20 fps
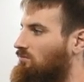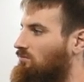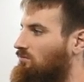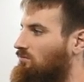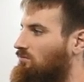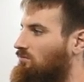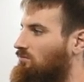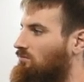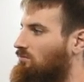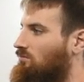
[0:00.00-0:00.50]

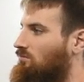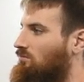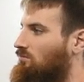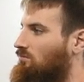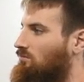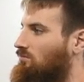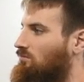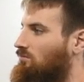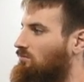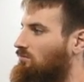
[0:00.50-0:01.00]

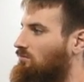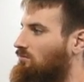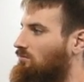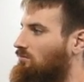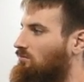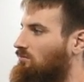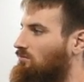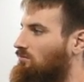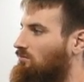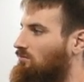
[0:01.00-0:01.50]

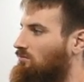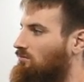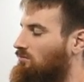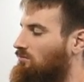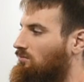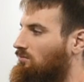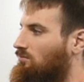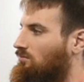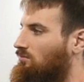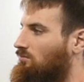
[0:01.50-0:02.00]

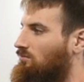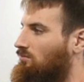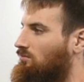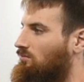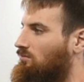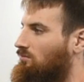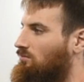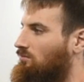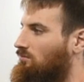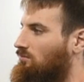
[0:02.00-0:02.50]

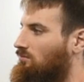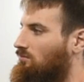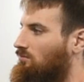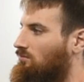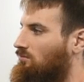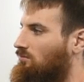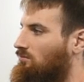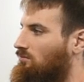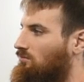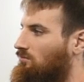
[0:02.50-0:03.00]

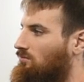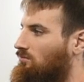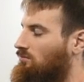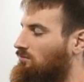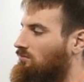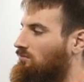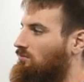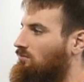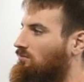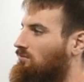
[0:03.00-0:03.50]

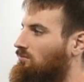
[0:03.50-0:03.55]
The person shown says nothing.